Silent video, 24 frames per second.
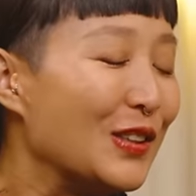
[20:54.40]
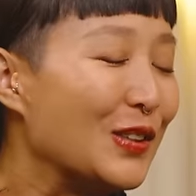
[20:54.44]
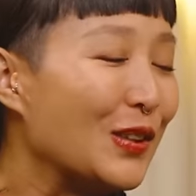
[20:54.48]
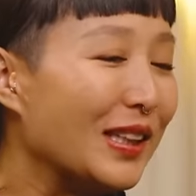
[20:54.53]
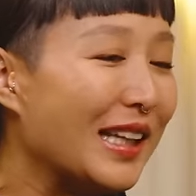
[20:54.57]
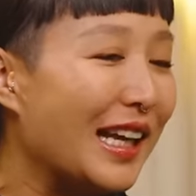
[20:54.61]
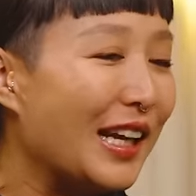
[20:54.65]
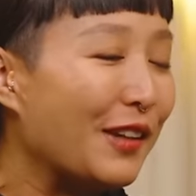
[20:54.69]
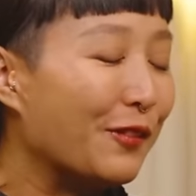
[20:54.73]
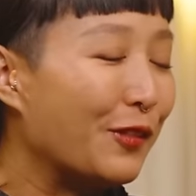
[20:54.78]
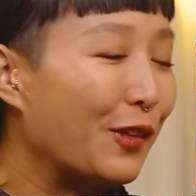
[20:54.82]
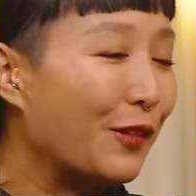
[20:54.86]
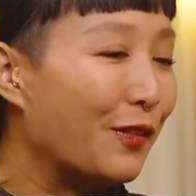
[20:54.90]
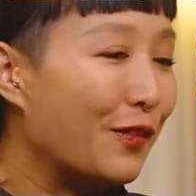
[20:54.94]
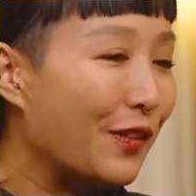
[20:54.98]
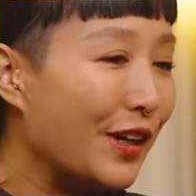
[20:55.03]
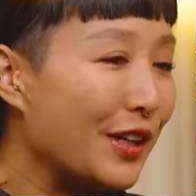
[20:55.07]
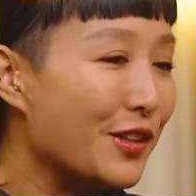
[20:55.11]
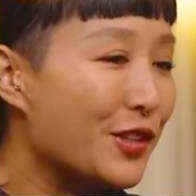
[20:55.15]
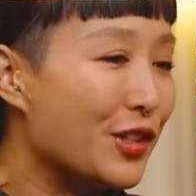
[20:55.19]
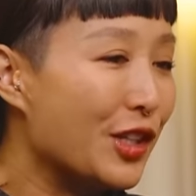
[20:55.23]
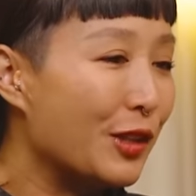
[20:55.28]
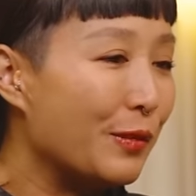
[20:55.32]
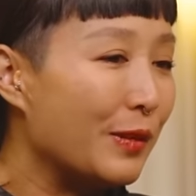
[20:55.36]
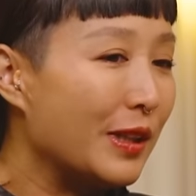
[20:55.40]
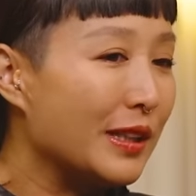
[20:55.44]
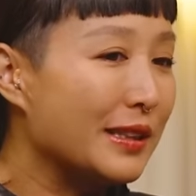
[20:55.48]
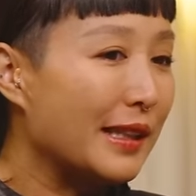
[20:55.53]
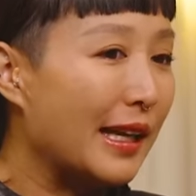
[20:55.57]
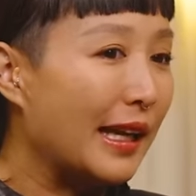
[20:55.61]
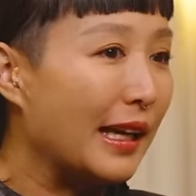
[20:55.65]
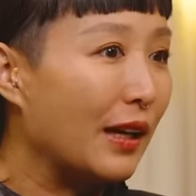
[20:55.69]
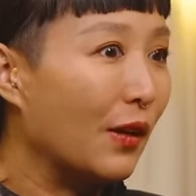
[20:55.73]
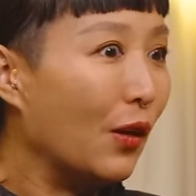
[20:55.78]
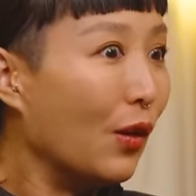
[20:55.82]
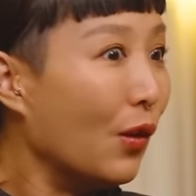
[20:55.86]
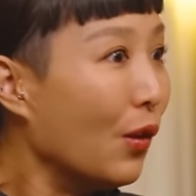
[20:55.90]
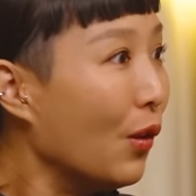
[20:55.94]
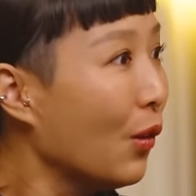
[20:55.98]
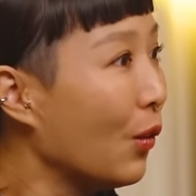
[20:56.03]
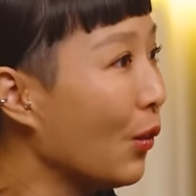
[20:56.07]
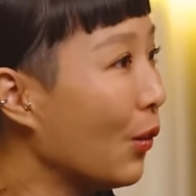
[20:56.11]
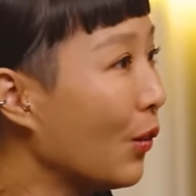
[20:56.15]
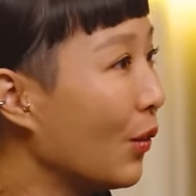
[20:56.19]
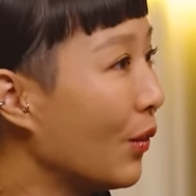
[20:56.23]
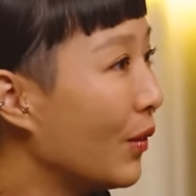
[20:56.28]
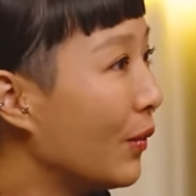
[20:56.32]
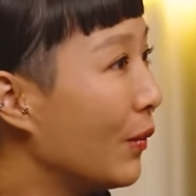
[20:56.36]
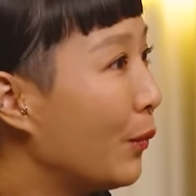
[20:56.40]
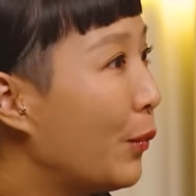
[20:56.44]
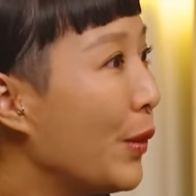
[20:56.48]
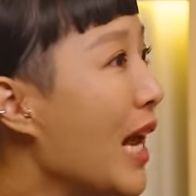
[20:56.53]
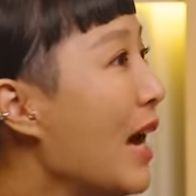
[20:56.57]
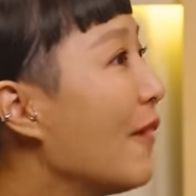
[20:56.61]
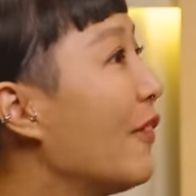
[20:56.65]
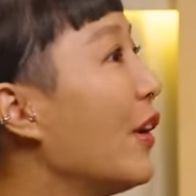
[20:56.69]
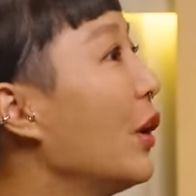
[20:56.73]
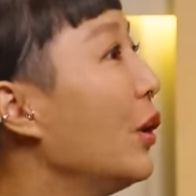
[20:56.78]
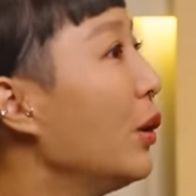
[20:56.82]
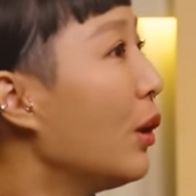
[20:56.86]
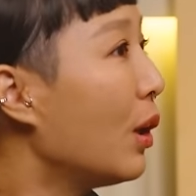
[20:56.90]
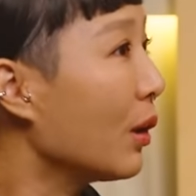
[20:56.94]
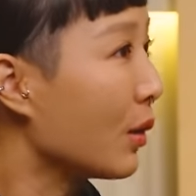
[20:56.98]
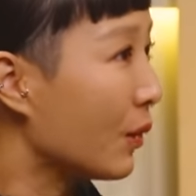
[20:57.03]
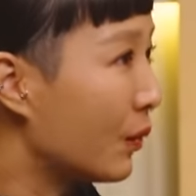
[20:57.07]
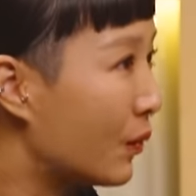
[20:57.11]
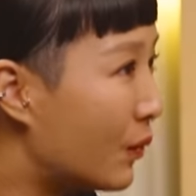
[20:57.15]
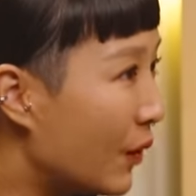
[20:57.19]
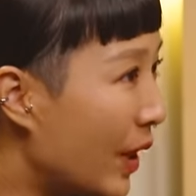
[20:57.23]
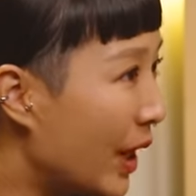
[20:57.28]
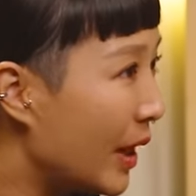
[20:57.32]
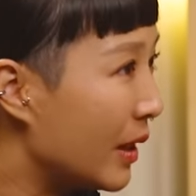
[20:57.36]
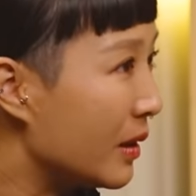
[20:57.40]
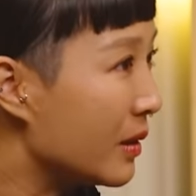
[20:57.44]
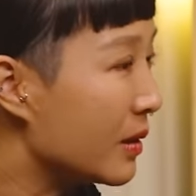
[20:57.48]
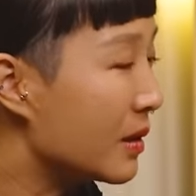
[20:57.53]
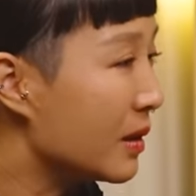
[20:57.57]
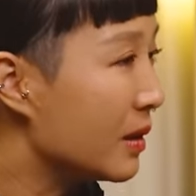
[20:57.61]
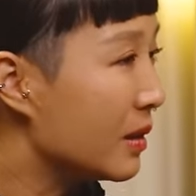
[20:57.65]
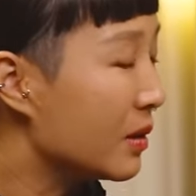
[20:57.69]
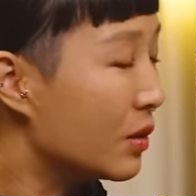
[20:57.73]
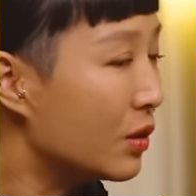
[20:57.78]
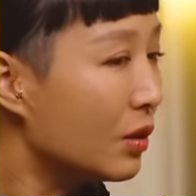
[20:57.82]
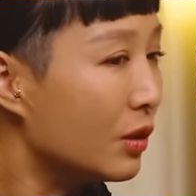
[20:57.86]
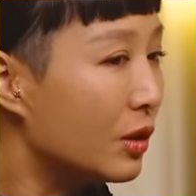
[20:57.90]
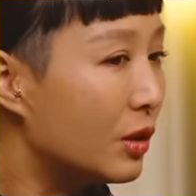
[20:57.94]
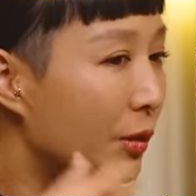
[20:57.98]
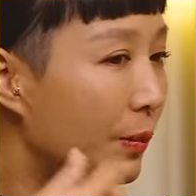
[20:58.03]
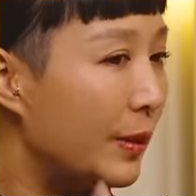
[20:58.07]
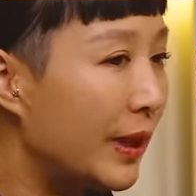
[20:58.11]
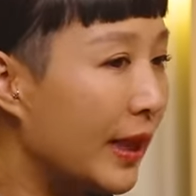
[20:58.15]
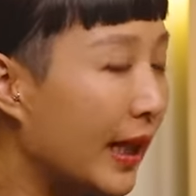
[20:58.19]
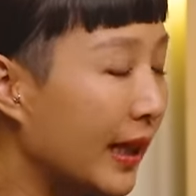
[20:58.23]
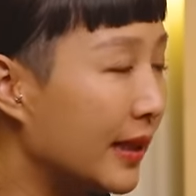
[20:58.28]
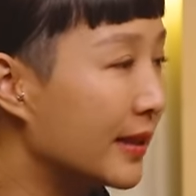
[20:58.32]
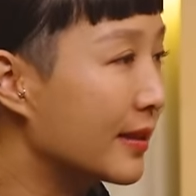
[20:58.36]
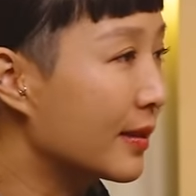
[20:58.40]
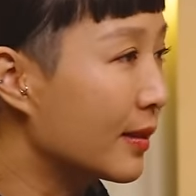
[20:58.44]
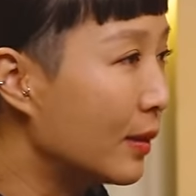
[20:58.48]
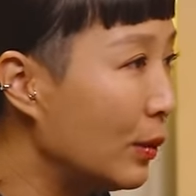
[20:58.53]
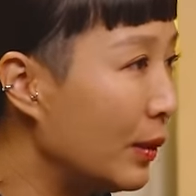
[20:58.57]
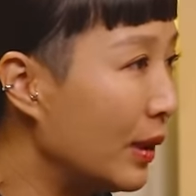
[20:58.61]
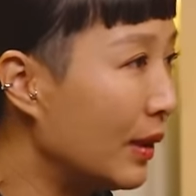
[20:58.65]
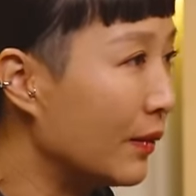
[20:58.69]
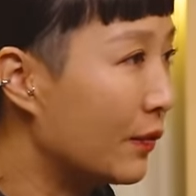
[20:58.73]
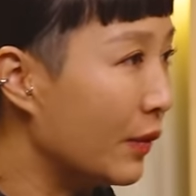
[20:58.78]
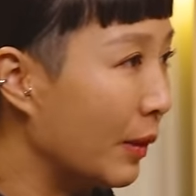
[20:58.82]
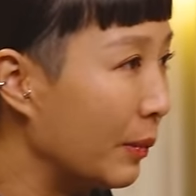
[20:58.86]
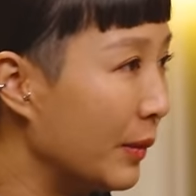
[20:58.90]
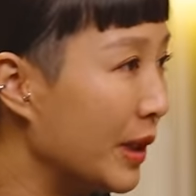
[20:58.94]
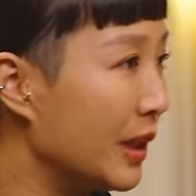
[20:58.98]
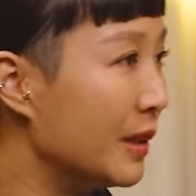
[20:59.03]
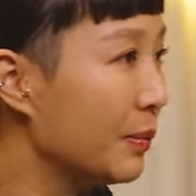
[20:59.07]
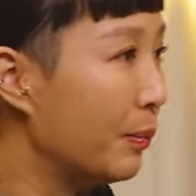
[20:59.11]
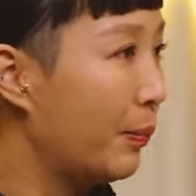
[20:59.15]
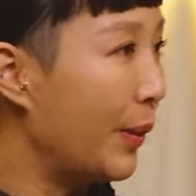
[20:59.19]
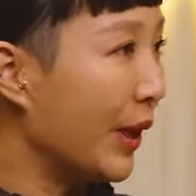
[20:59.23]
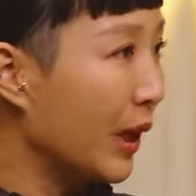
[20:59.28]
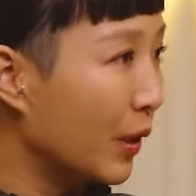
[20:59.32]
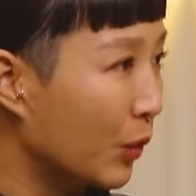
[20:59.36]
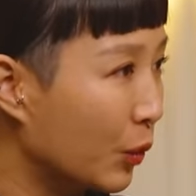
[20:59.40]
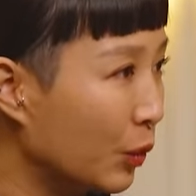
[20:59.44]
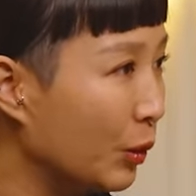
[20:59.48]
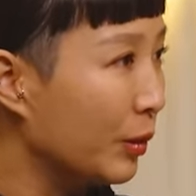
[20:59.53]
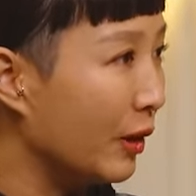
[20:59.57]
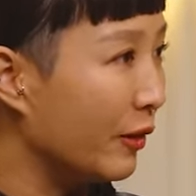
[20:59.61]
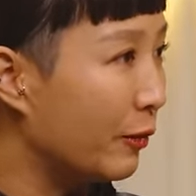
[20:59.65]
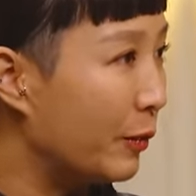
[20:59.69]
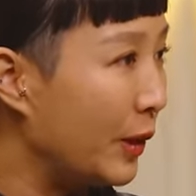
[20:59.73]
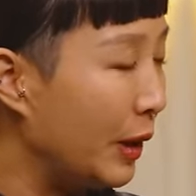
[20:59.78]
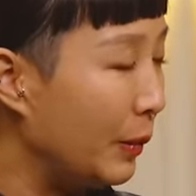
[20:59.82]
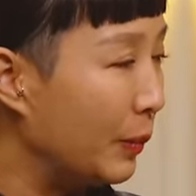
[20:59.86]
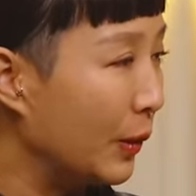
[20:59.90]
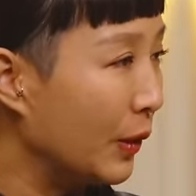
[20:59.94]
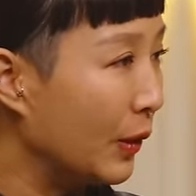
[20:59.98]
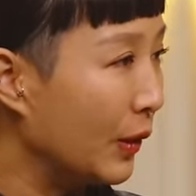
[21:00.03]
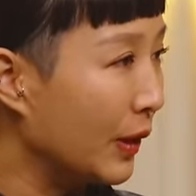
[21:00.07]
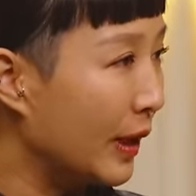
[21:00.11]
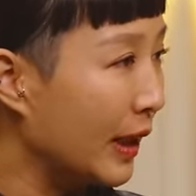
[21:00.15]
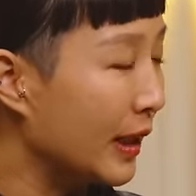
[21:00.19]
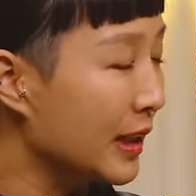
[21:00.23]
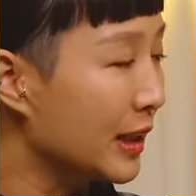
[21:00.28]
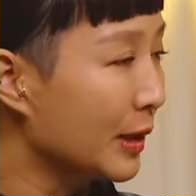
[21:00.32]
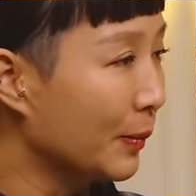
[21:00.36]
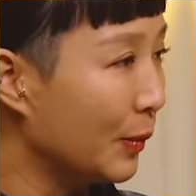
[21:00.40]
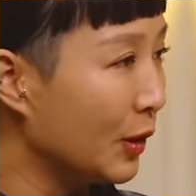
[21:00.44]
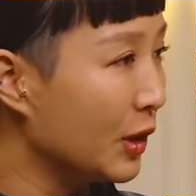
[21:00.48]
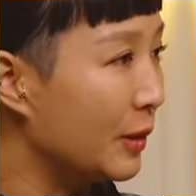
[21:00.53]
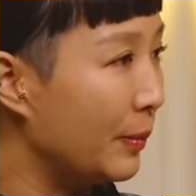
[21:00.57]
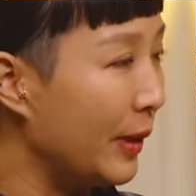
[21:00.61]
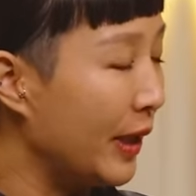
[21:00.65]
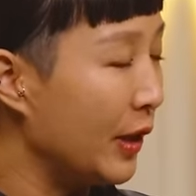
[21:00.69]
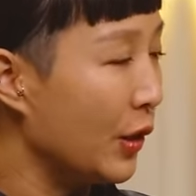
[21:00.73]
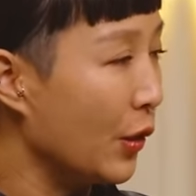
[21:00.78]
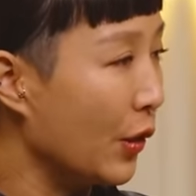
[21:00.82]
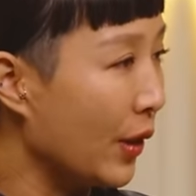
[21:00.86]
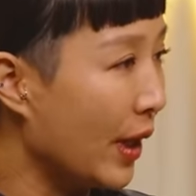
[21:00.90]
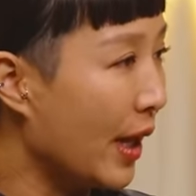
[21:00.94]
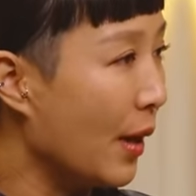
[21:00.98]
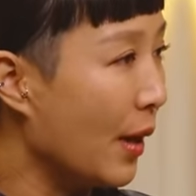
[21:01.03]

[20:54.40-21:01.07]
So like for friendship, it's like, oh, we have a lot of friends. So to be excluded from this big group of people that's supposed to be in your